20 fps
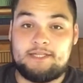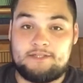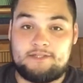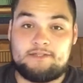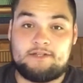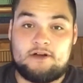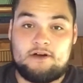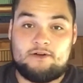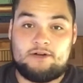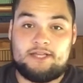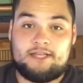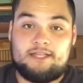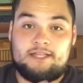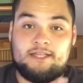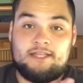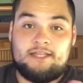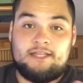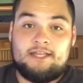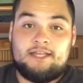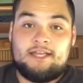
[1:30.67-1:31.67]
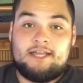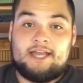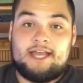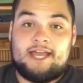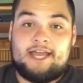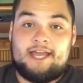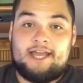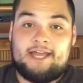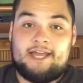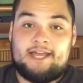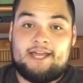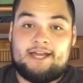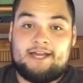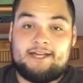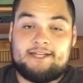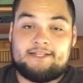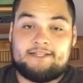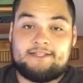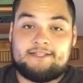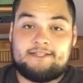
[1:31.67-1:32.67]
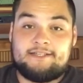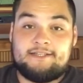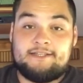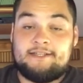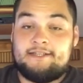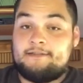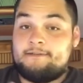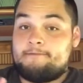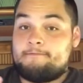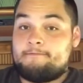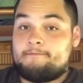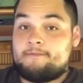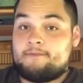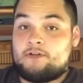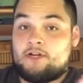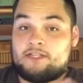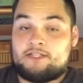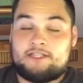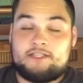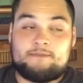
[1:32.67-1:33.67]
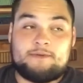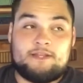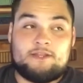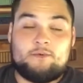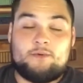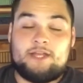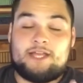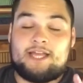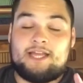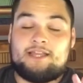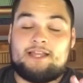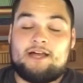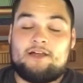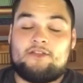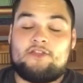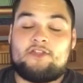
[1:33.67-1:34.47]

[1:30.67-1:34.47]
installed it, and got to spend the weekend. Now,